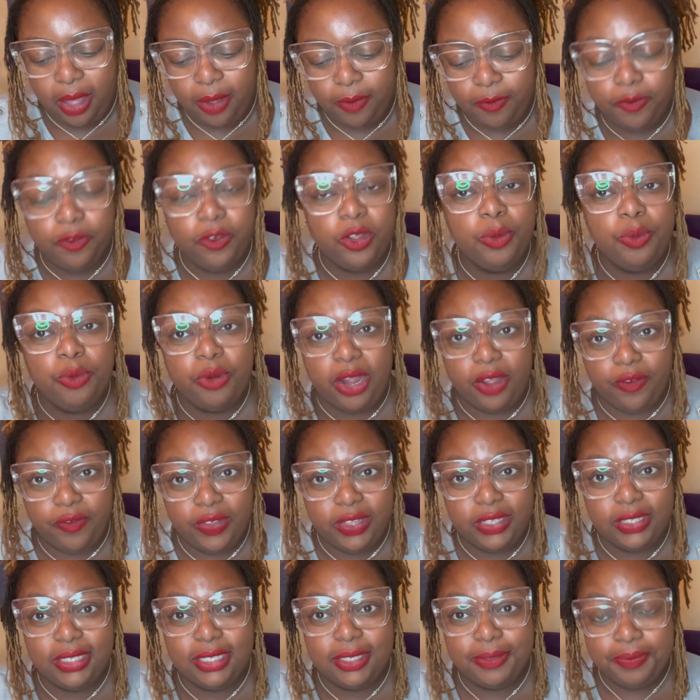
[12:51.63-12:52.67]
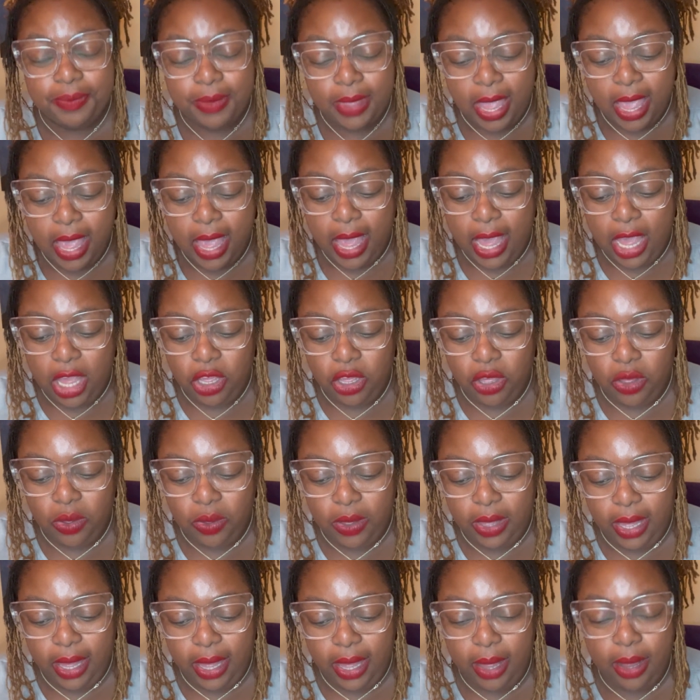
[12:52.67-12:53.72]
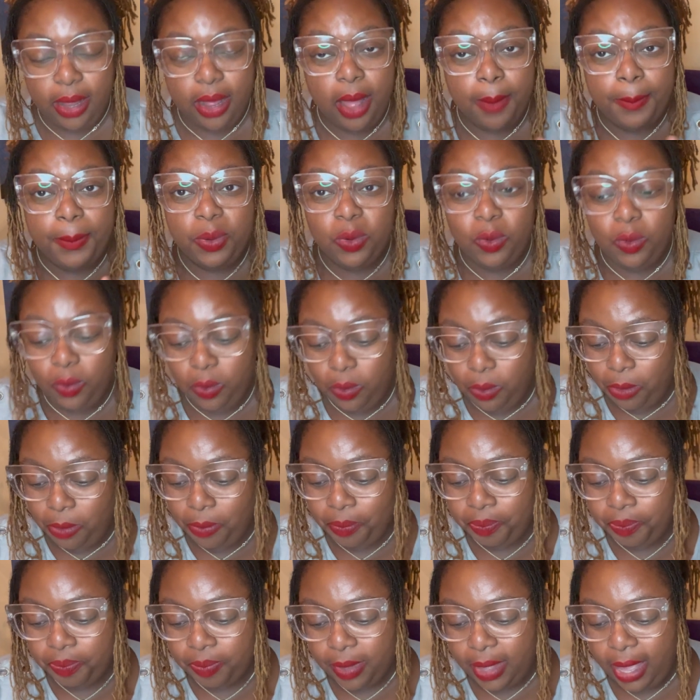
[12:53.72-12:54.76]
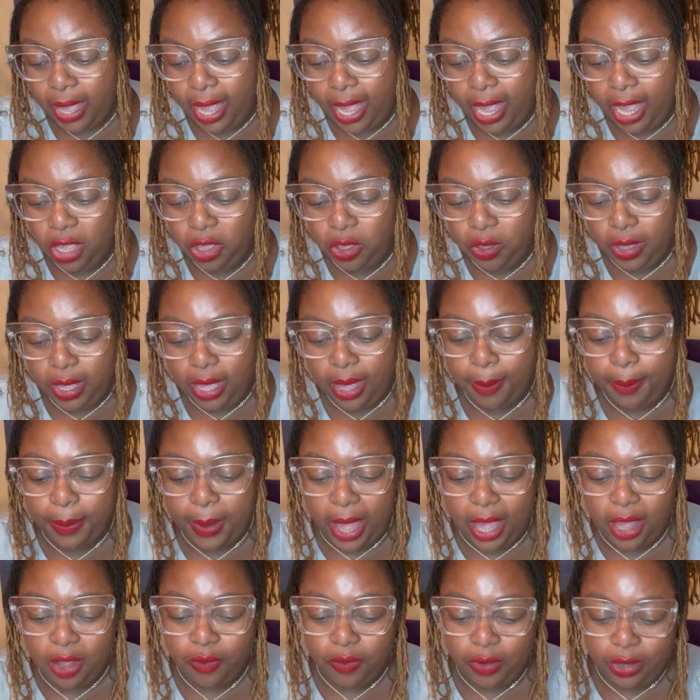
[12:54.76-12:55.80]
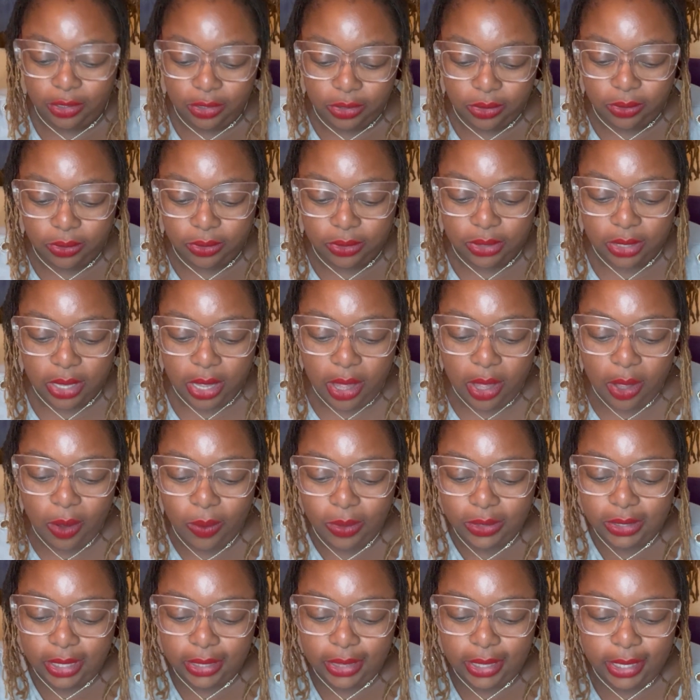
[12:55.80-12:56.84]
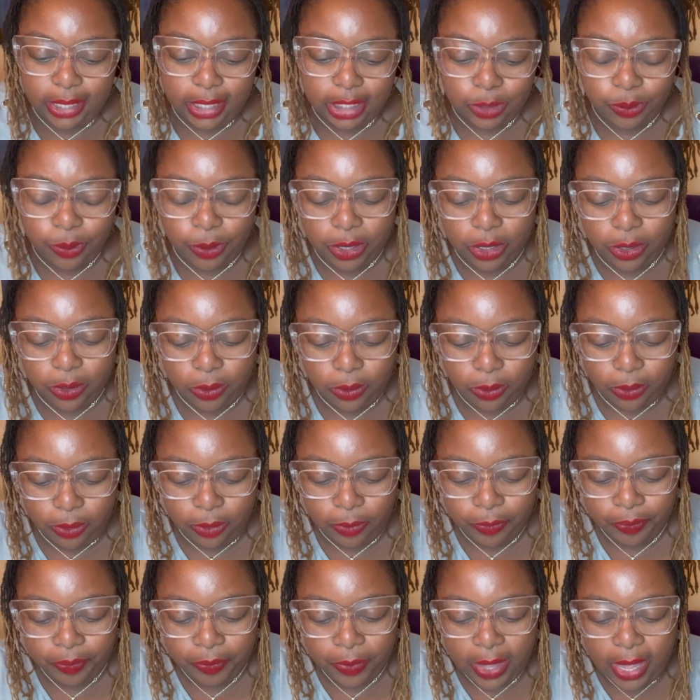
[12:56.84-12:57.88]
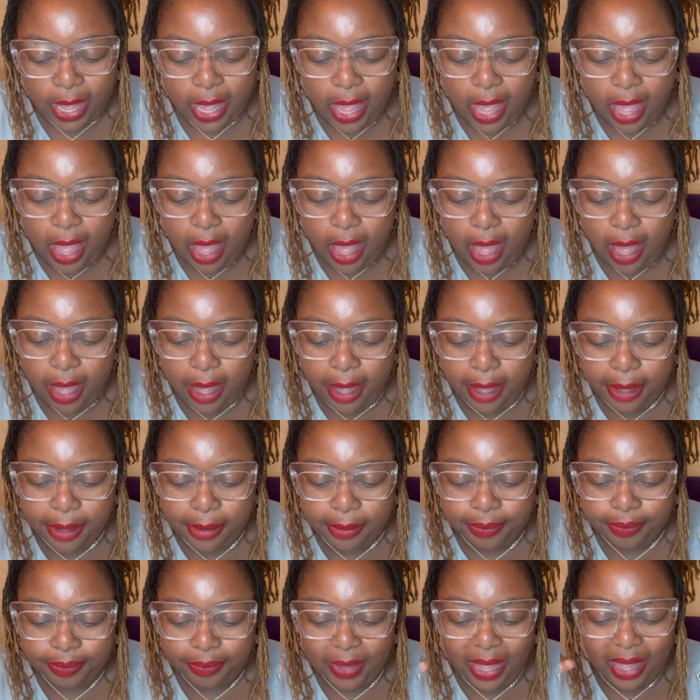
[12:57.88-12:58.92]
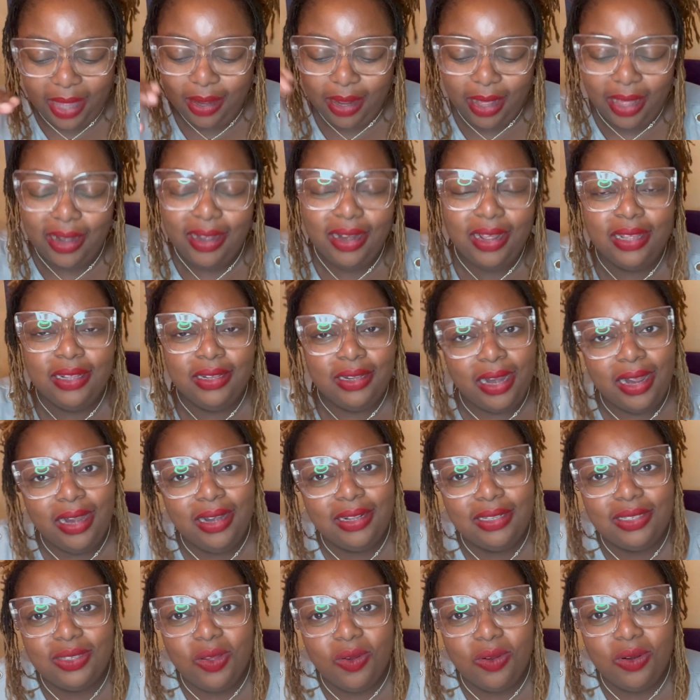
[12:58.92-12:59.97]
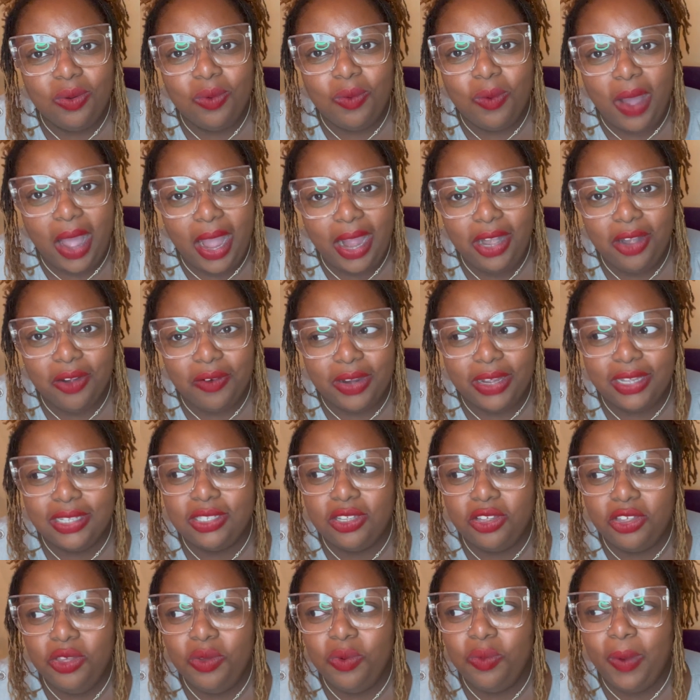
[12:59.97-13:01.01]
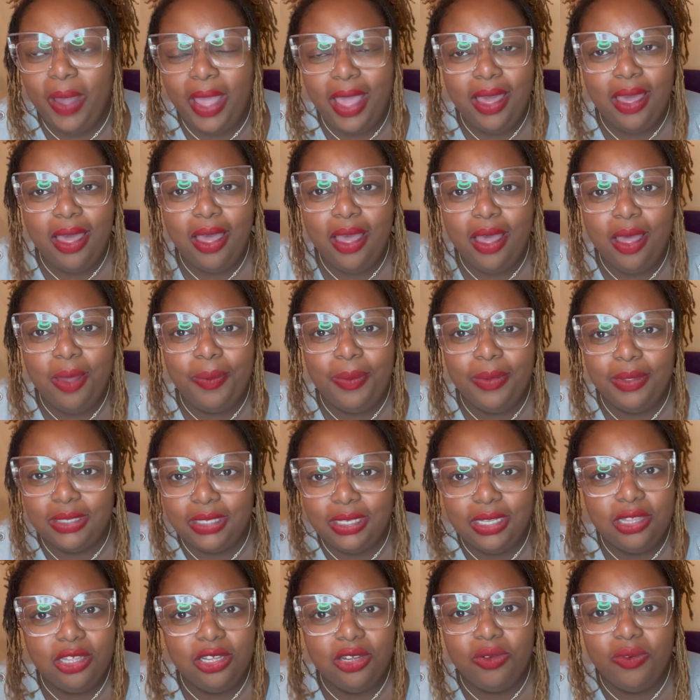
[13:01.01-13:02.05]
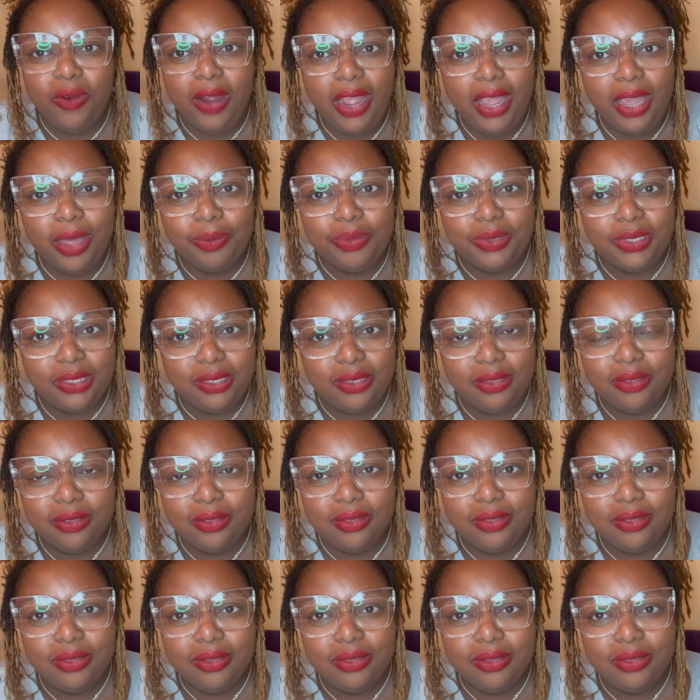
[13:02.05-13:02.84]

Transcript: free breakfast. You get a pool, and you get bike rentals, which I think is pretty cool. And it's on a winery, so you wake up to the grapes.